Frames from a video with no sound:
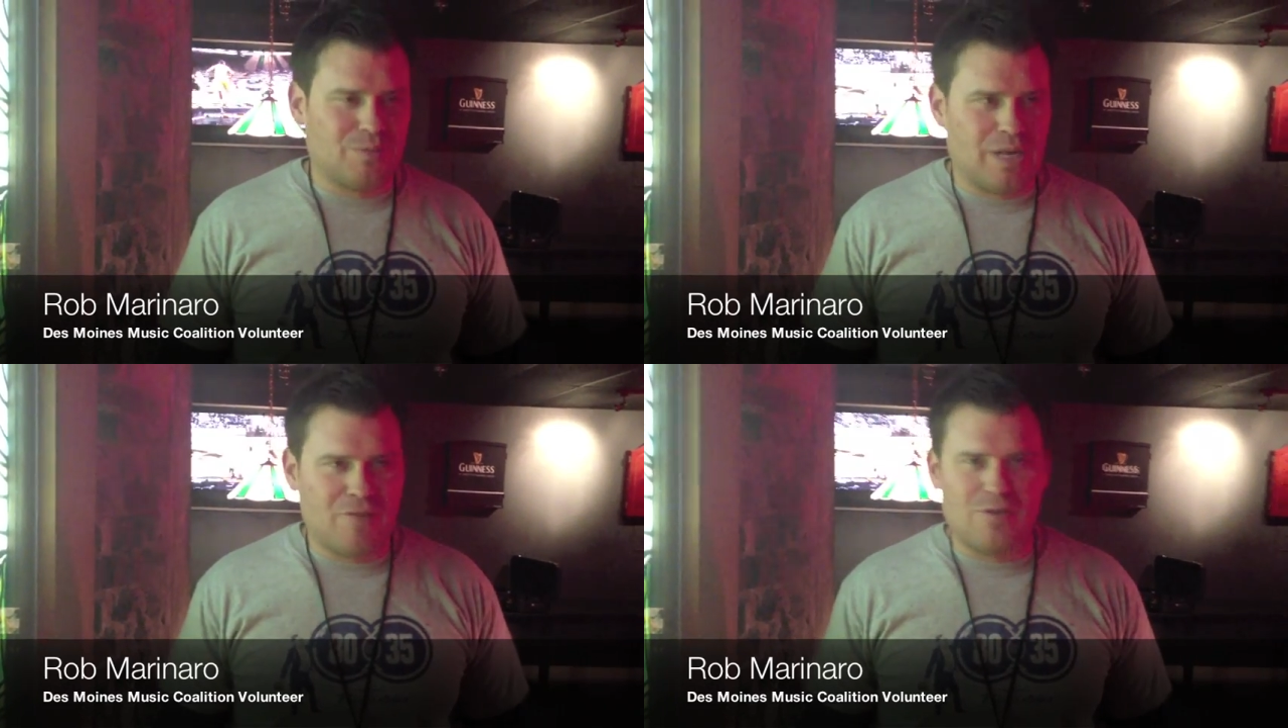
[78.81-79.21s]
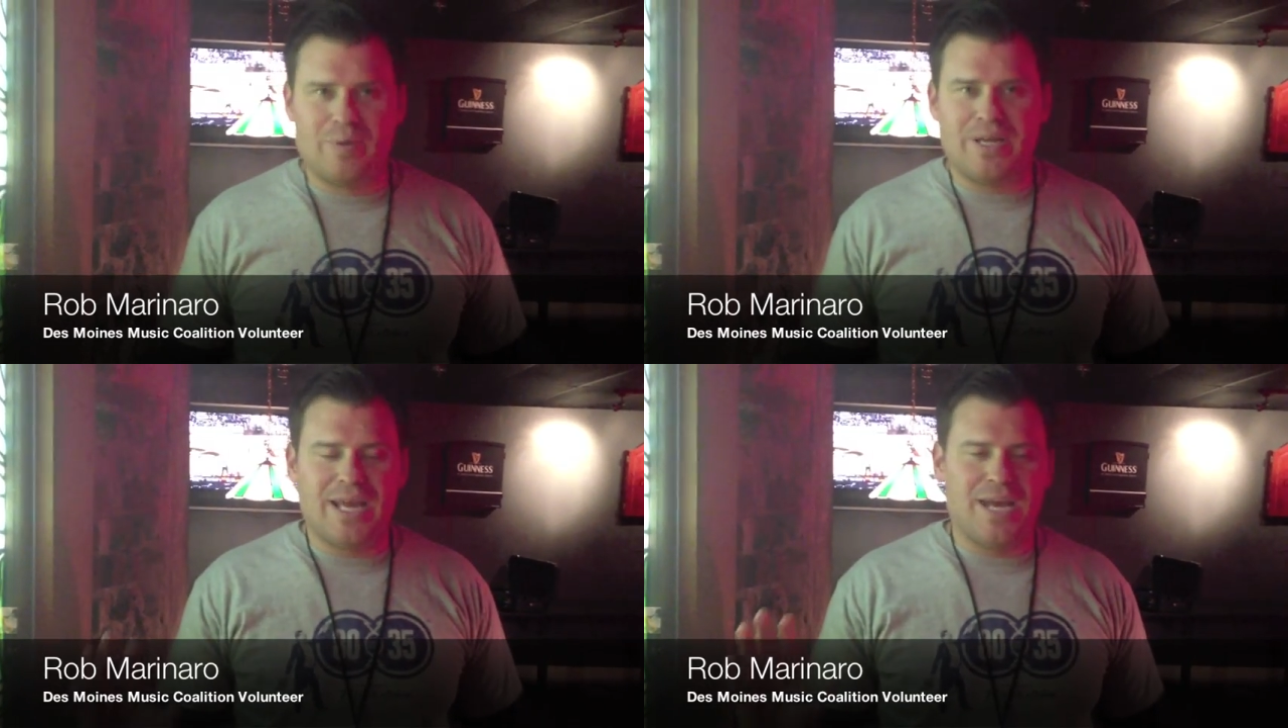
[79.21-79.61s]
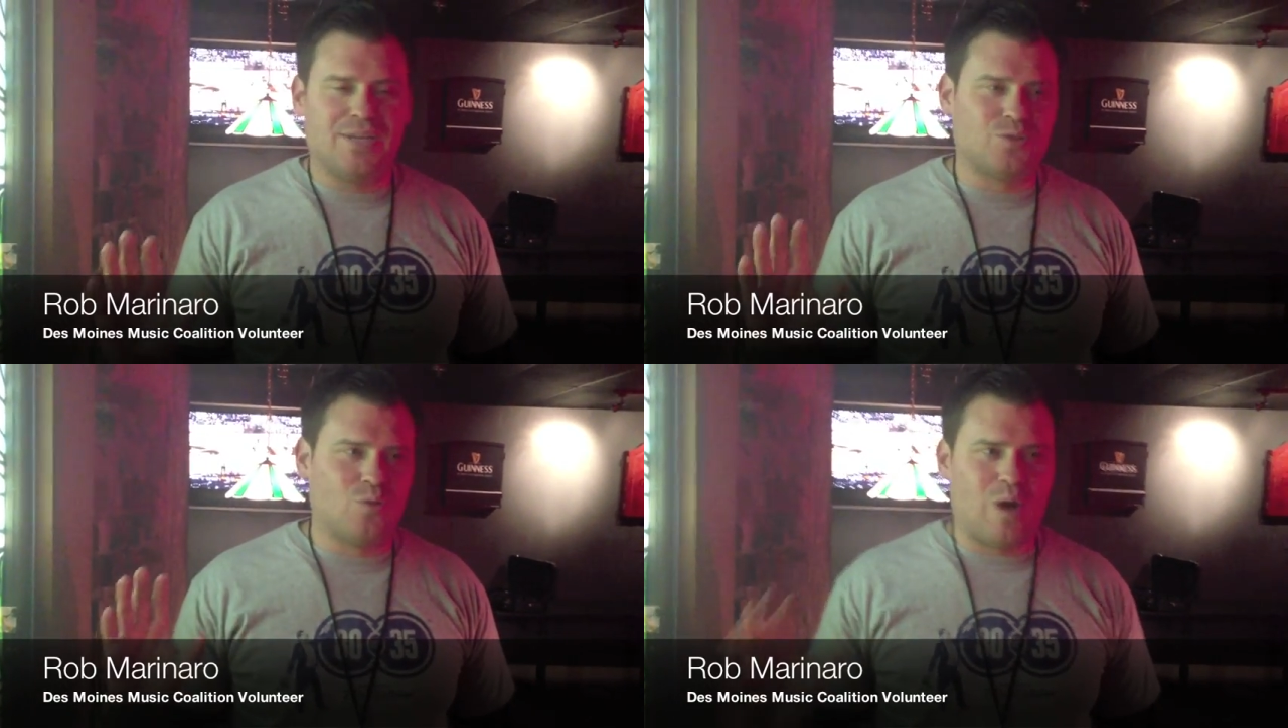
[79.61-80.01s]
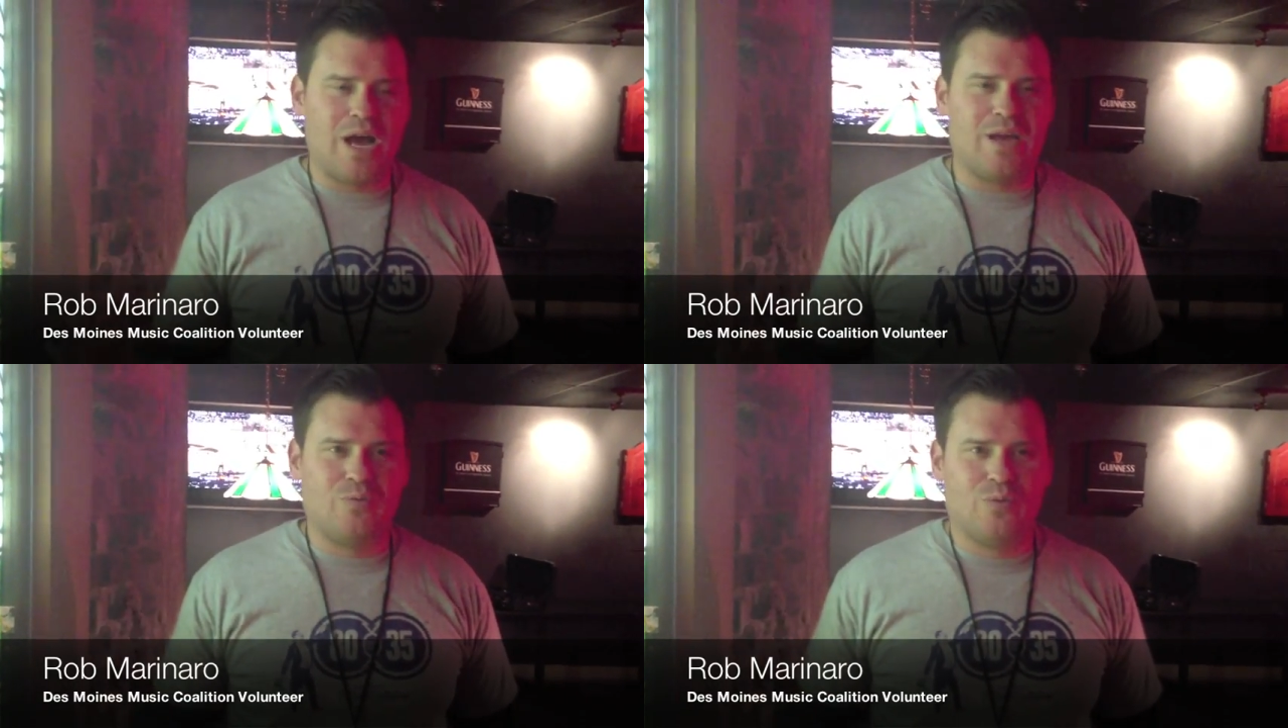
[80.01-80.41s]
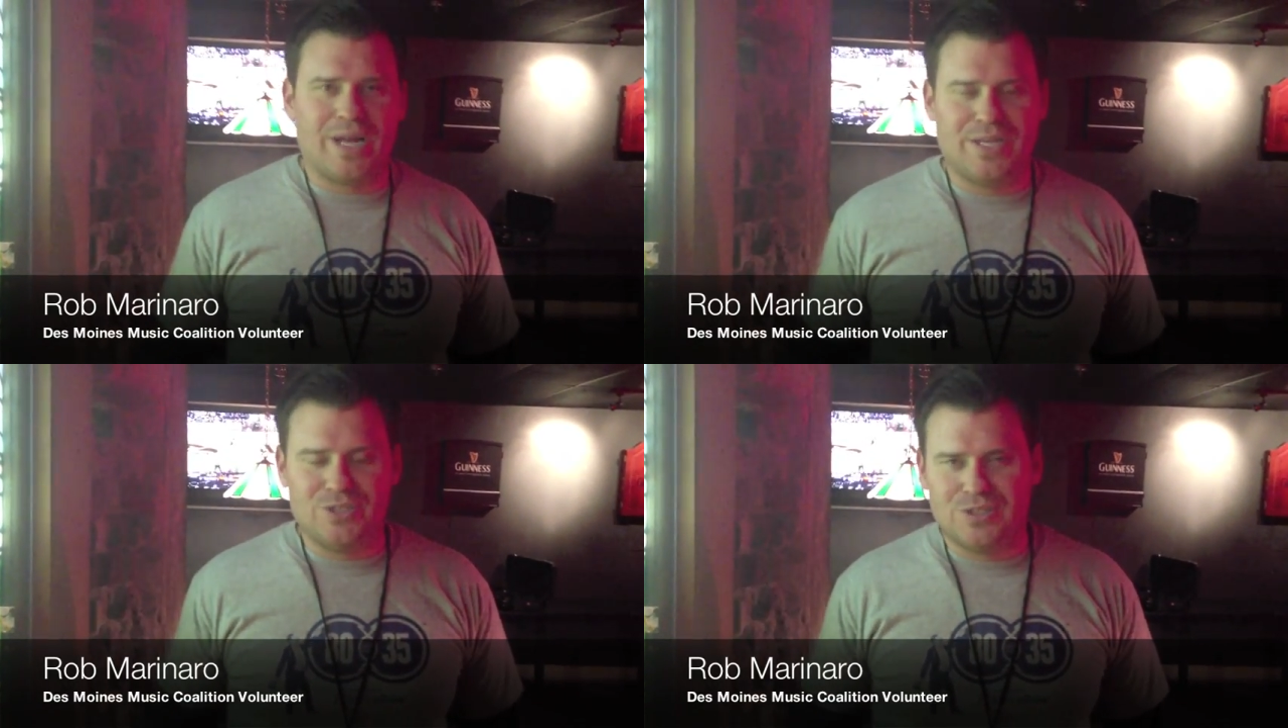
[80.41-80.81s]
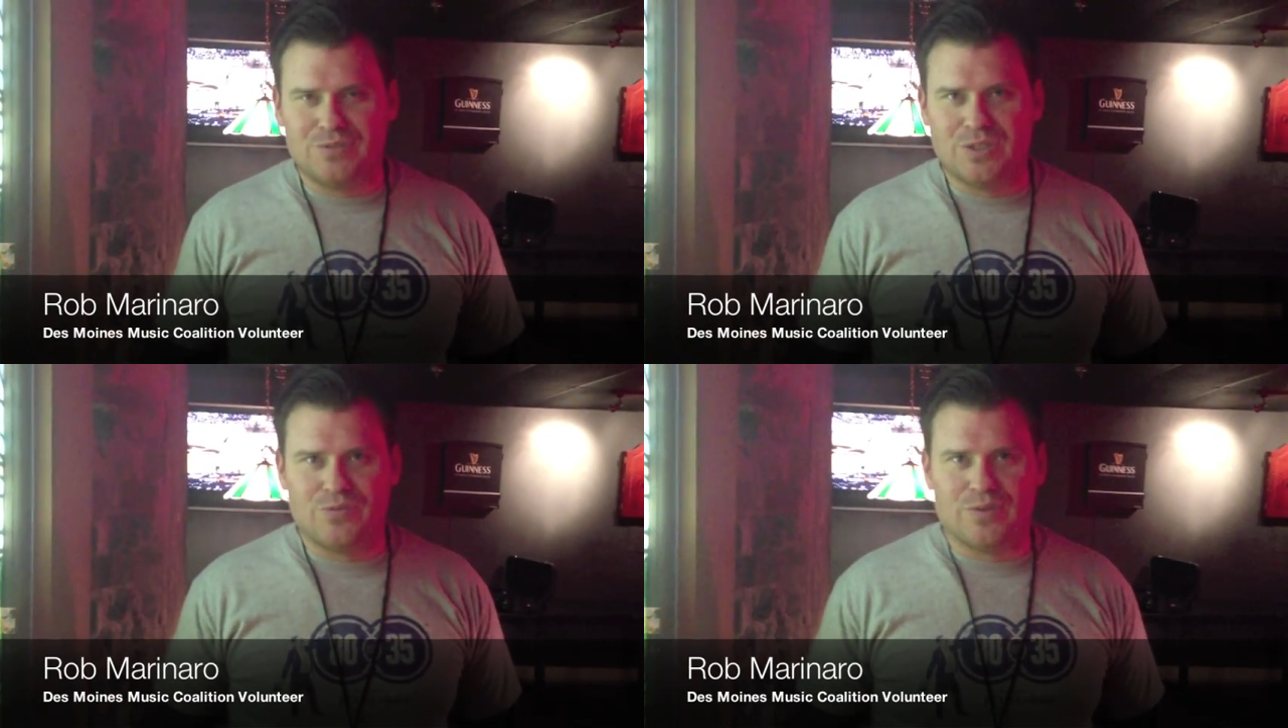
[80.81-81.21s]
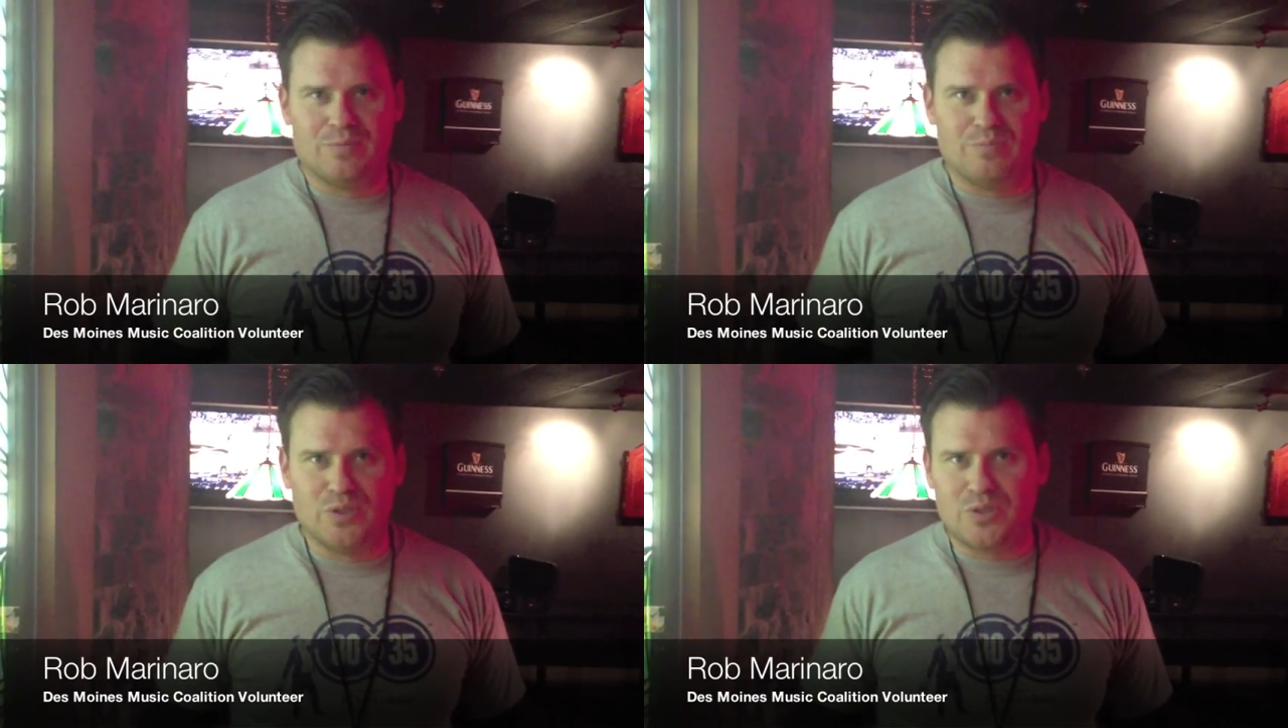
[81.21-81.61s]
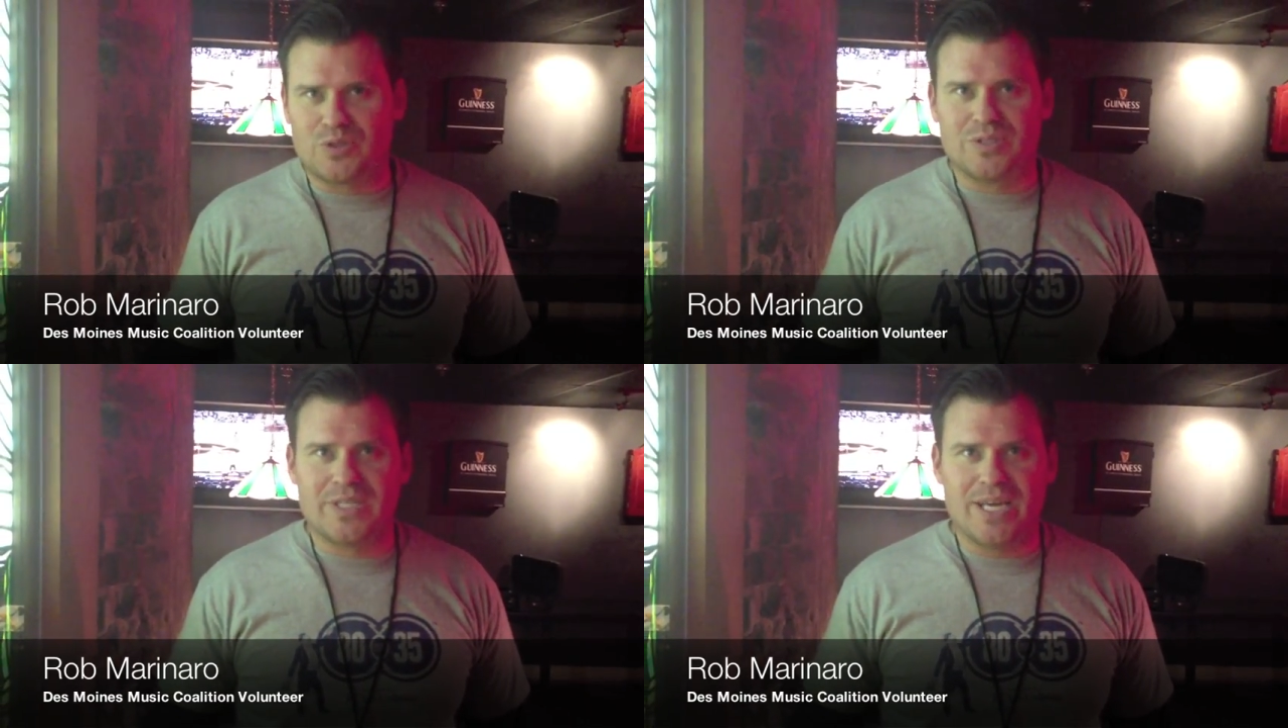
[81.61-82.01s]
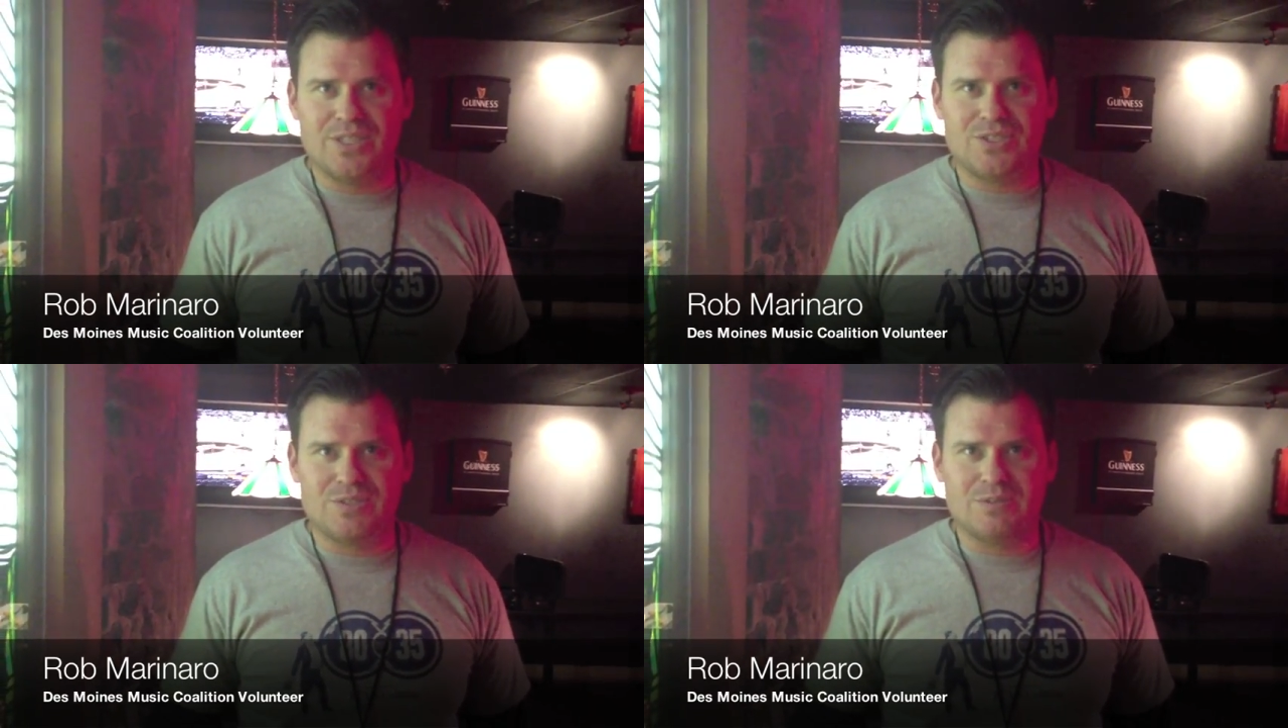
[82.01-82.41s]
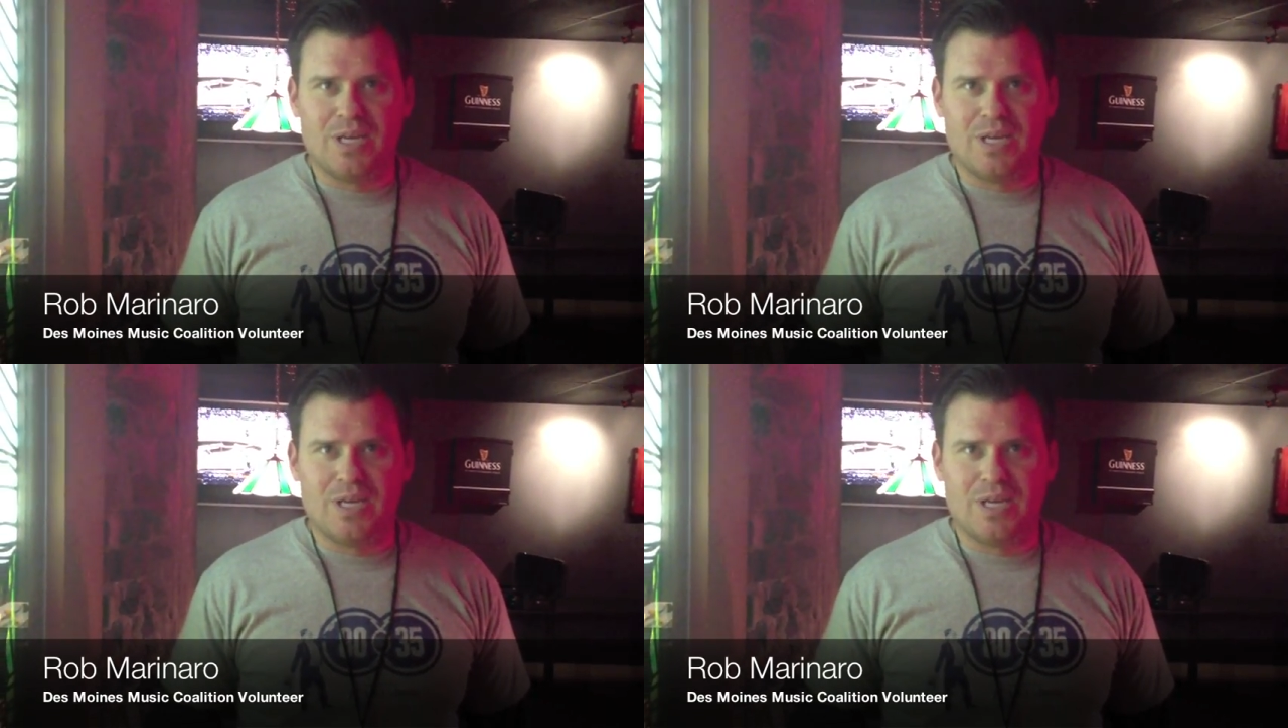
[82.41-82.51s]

I mean, everybody has a wide range of different musical taste,